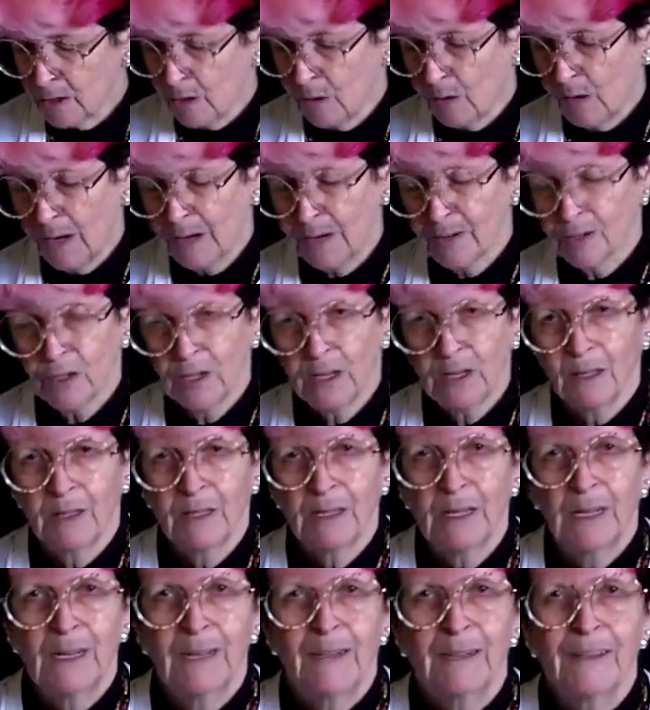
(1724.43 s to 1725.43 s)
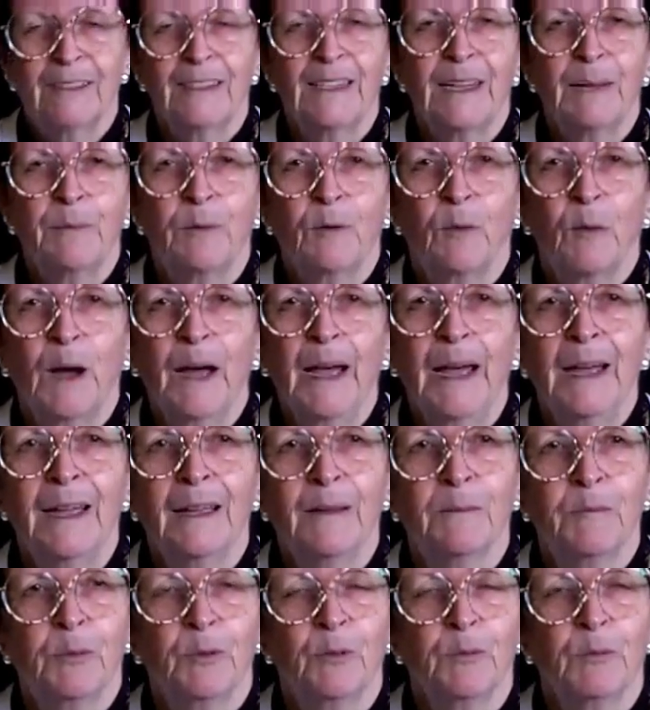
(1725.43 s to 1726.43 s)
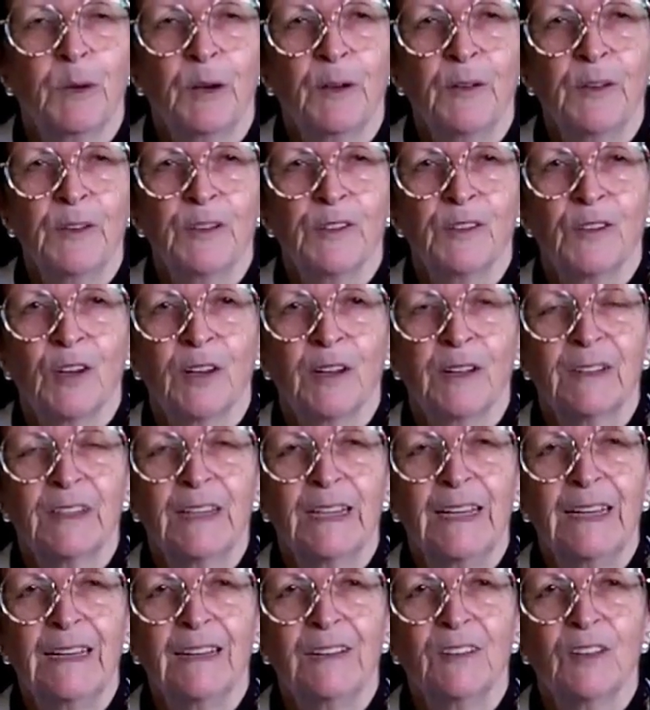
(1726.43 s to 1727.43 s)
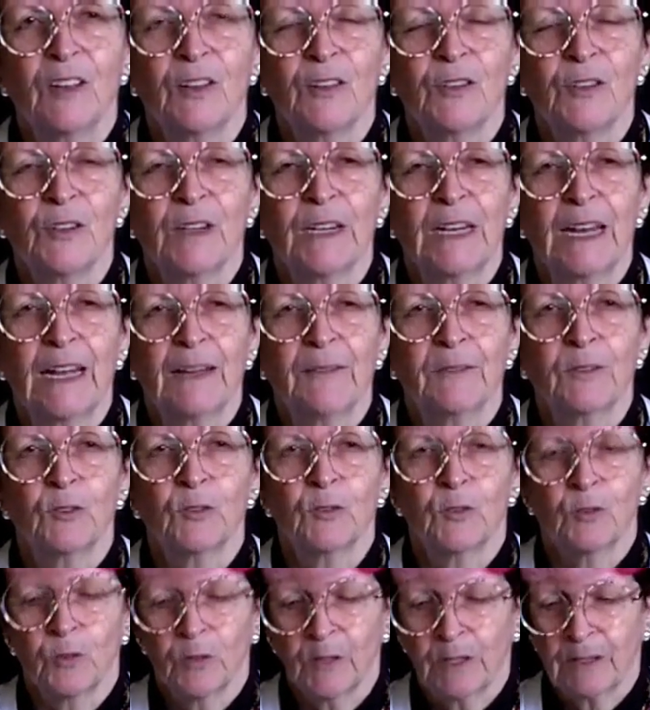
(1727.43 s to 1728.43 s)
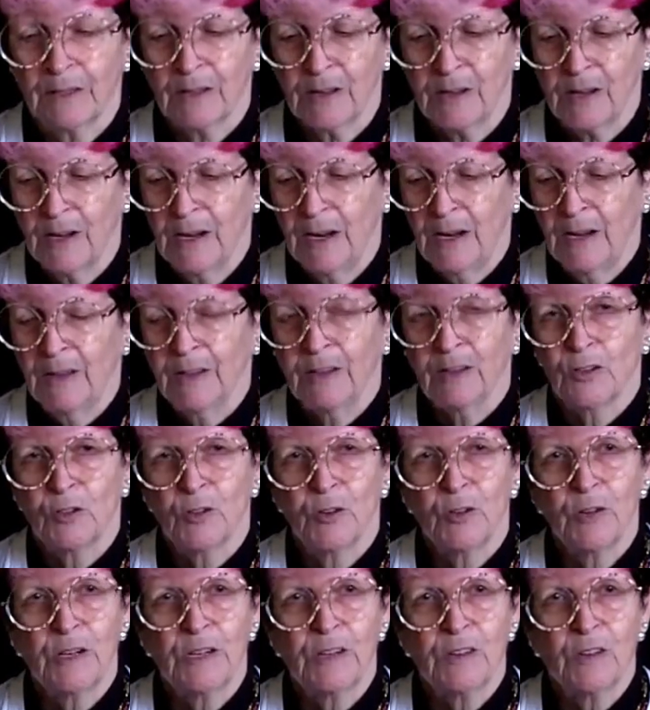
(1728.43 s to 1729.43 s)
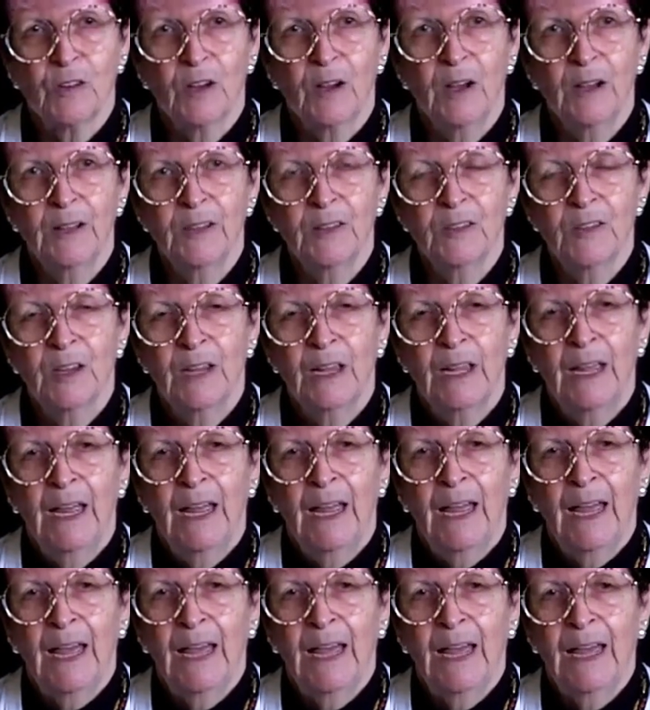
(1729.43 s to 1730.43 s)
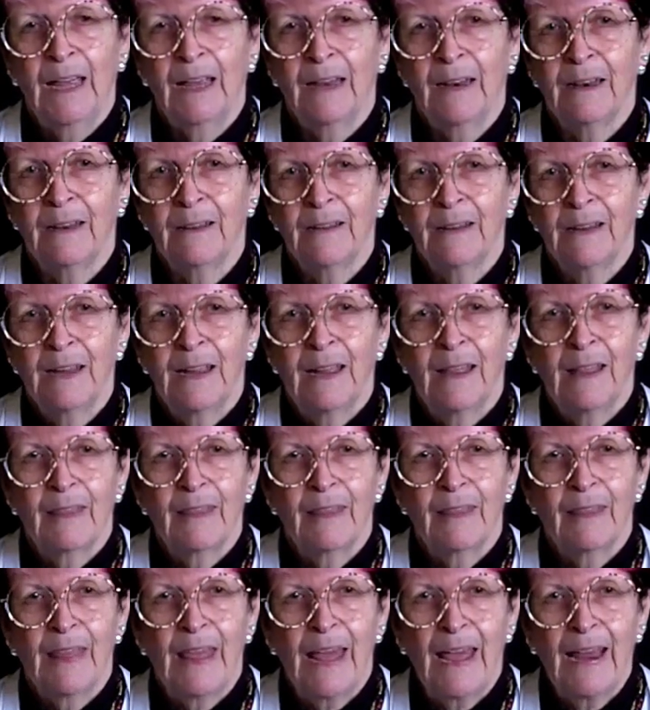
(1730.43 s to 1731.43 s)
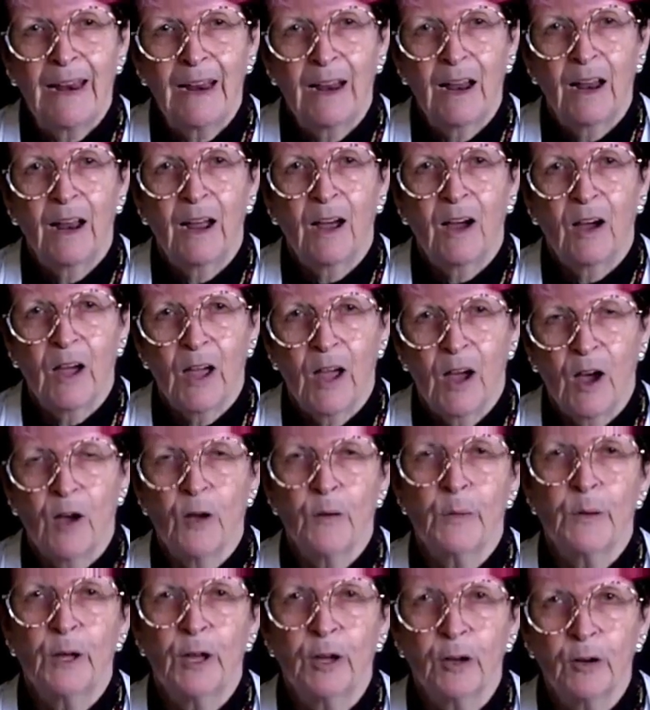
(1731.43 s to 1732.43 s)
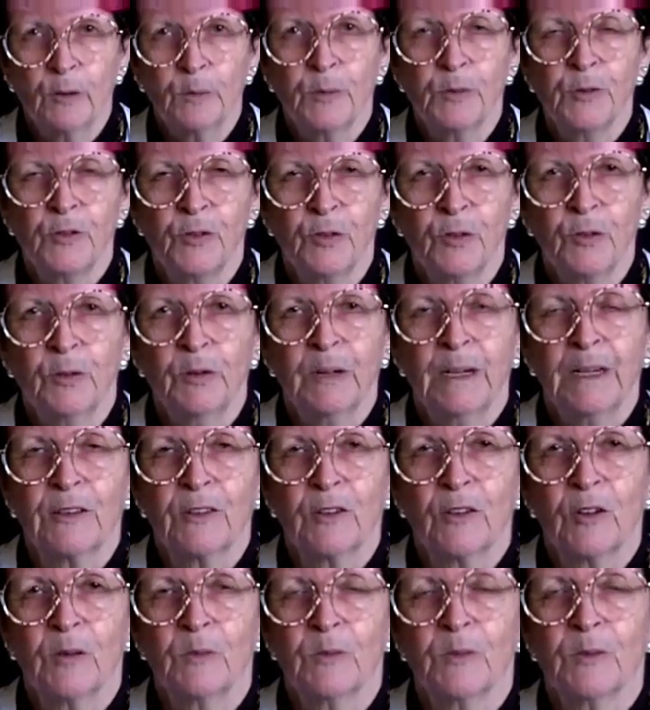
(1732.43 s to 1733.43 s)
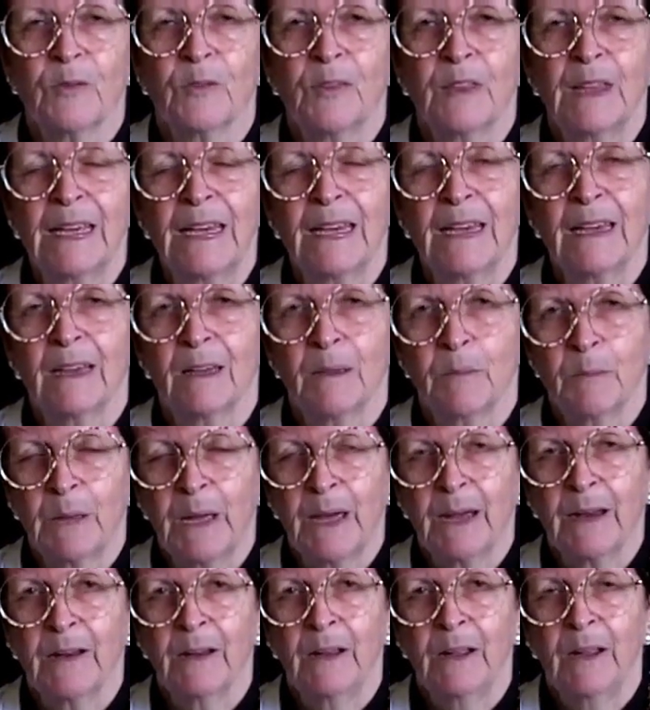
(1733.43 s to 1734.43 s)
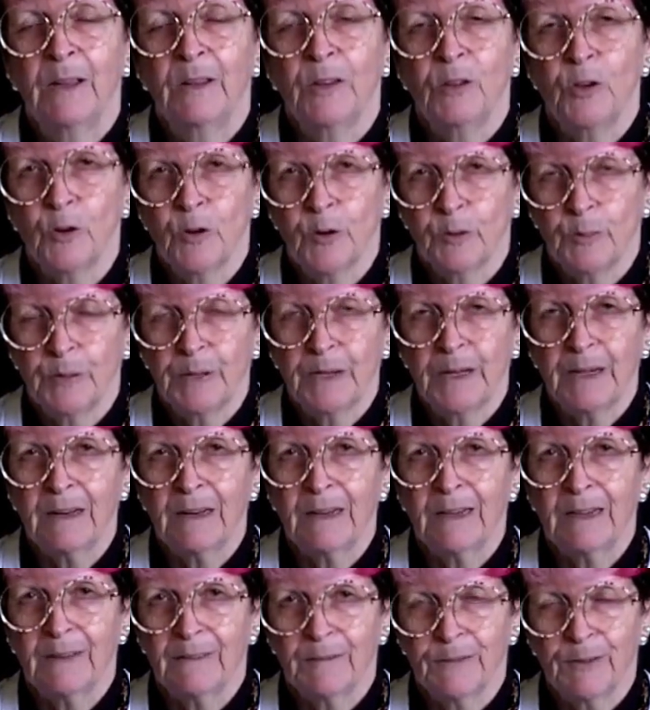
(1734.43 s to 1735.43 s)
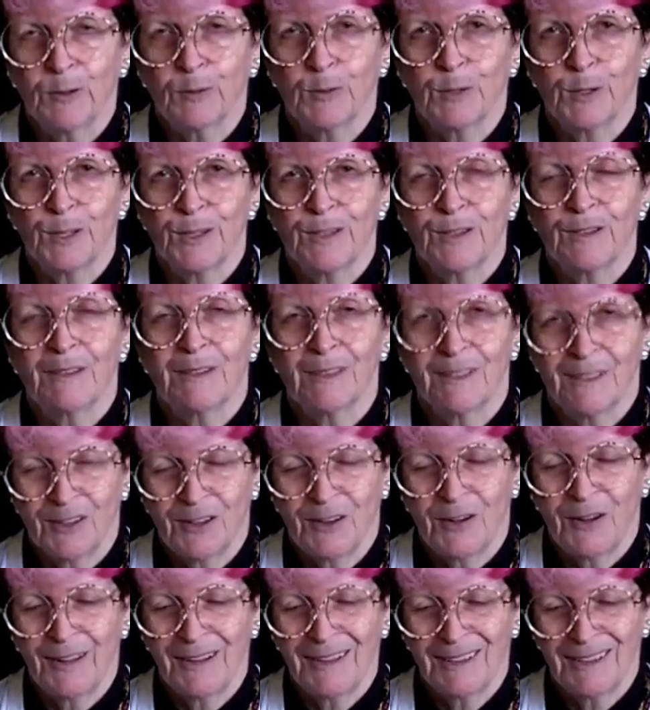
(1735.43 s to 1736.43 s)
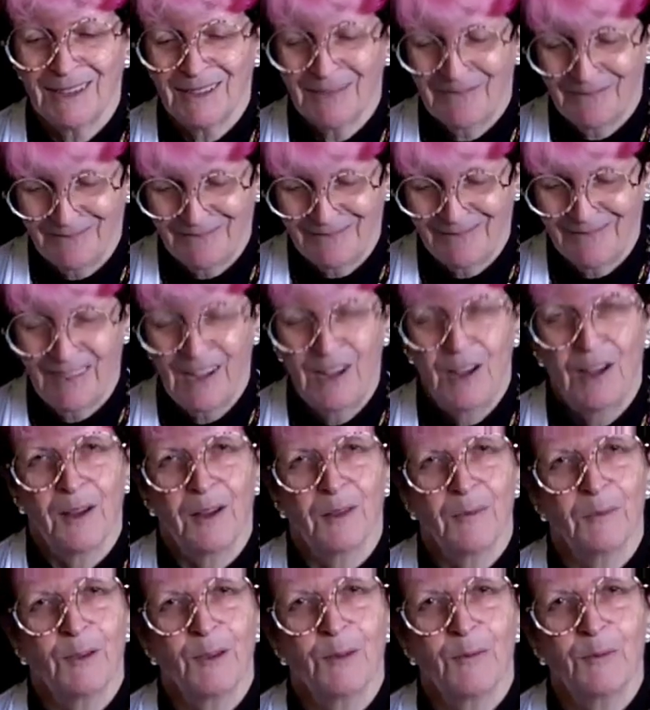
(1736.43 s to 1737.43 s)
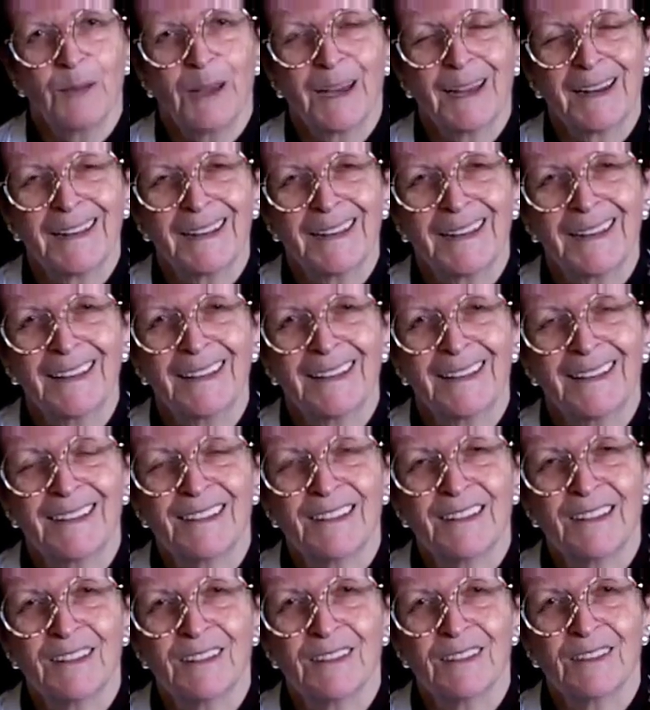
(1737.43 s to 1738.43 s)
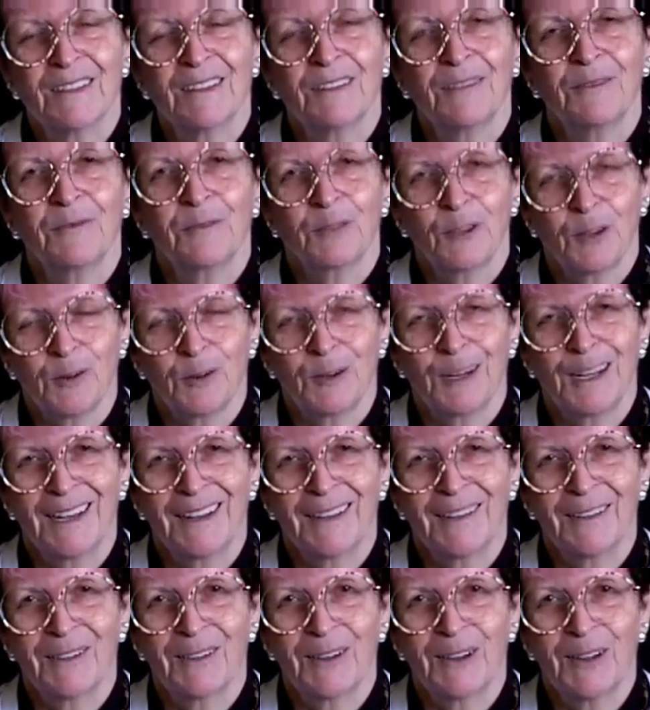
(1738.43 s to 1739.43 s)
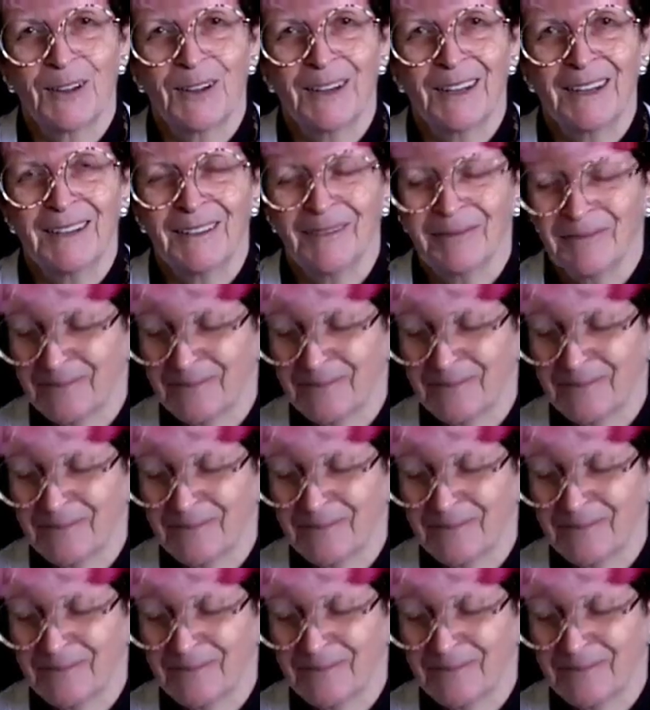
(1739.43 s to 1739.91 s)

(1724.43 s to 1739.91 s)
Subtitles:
So I shall step away and put both designs here so that you can have a good look at the two designs, and that, I hope, helps you in terms of thinking about European influenced designs. I'm Kim Bailey, and this is Floral Art Online.